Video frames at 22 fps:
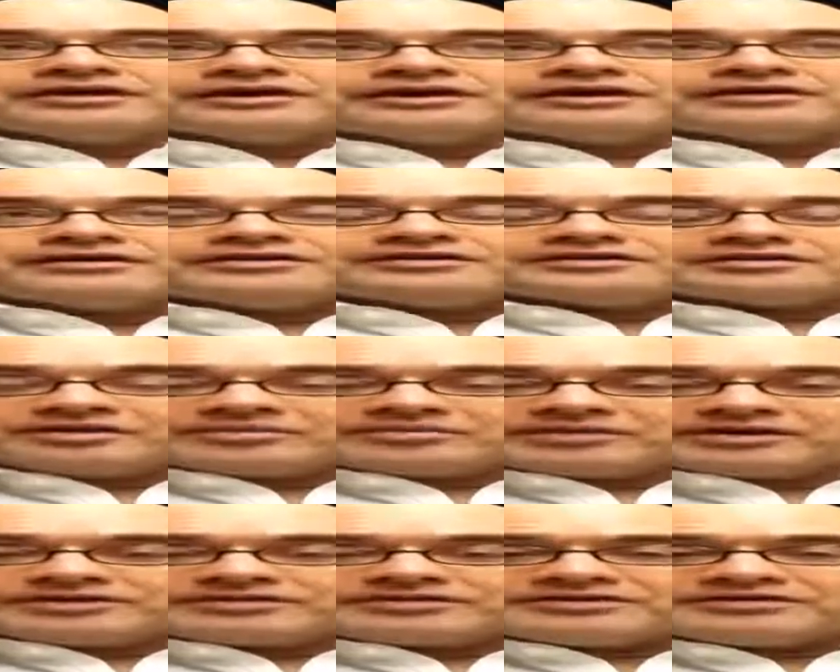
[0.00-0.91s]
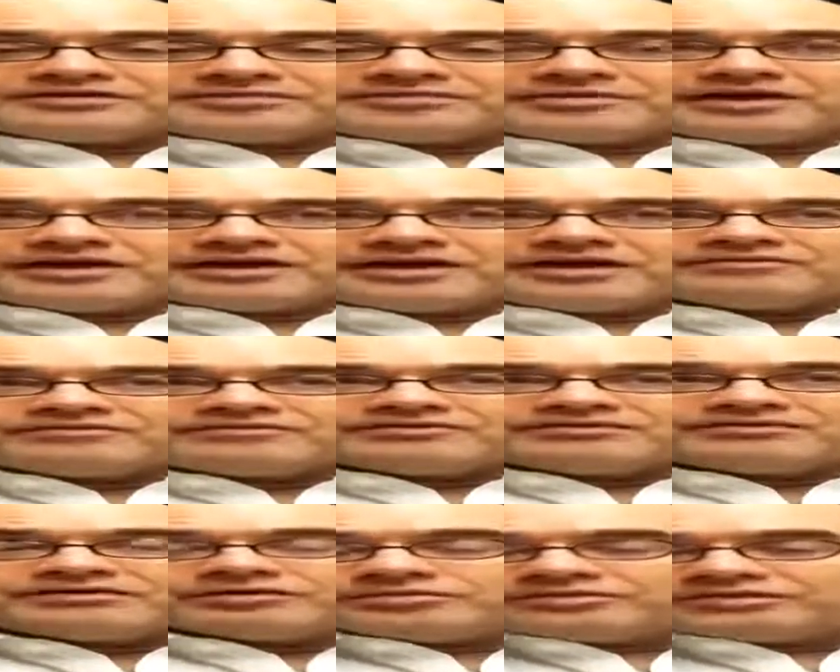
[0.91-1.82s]
And in some cases, they may have a
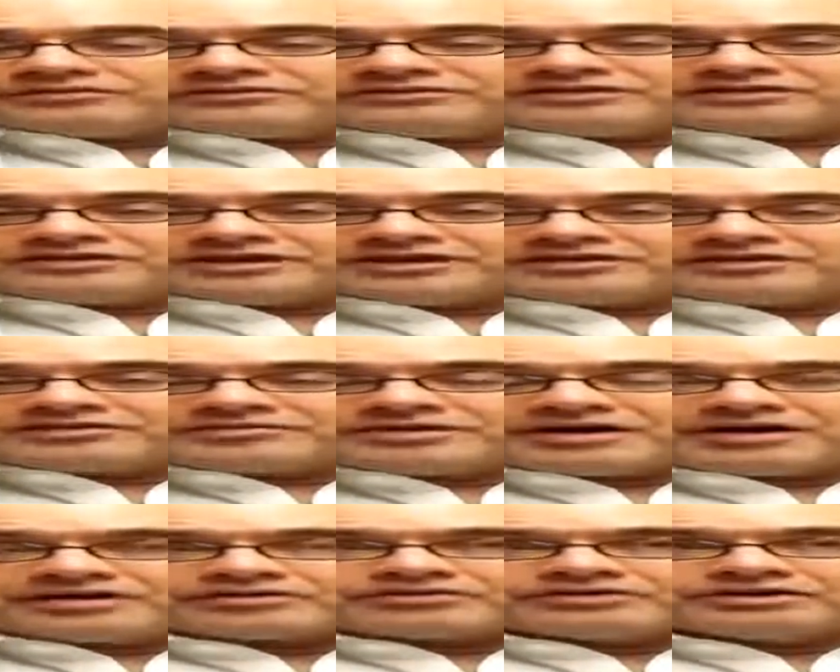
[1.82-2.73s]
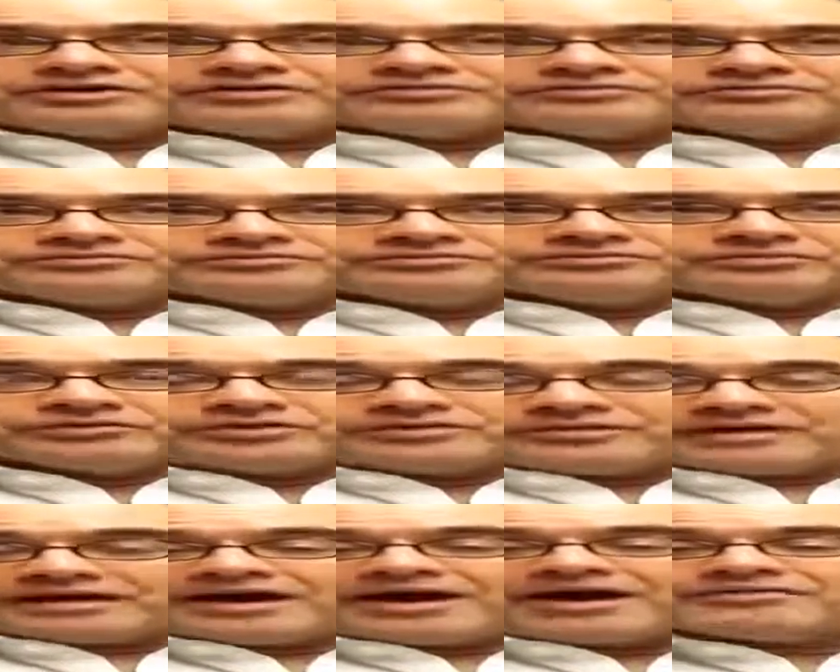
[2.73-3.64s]
little bit of a science background, or they
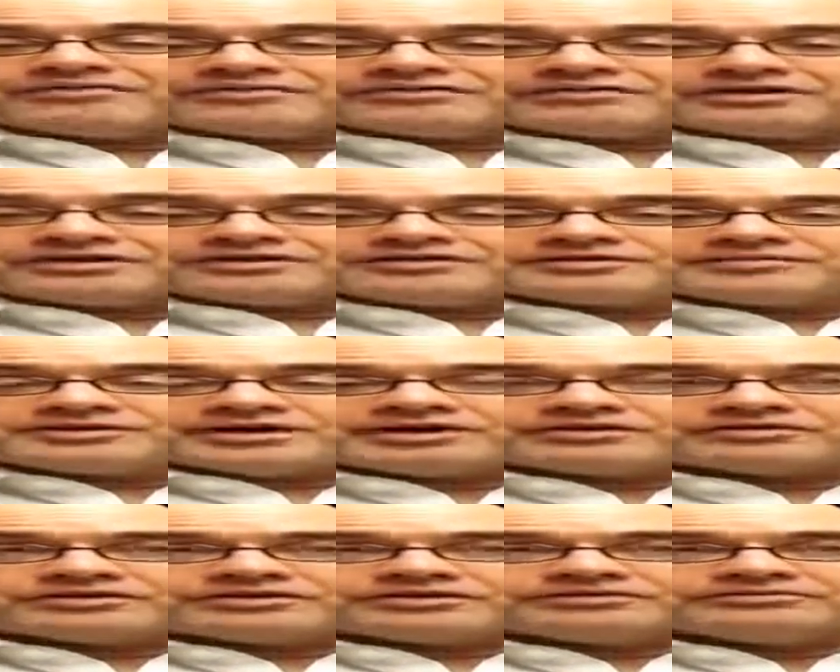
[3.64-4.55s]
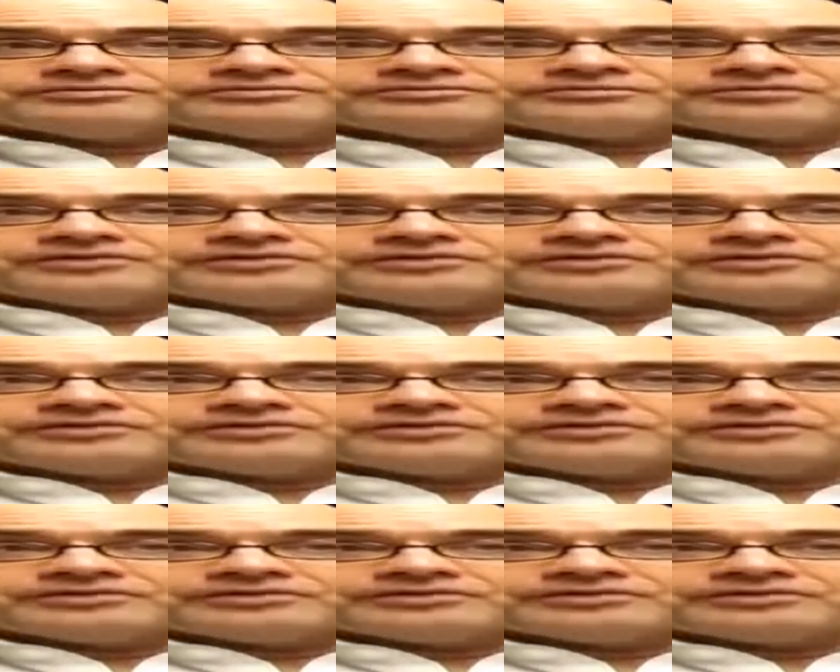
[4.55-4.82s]
may have a science background.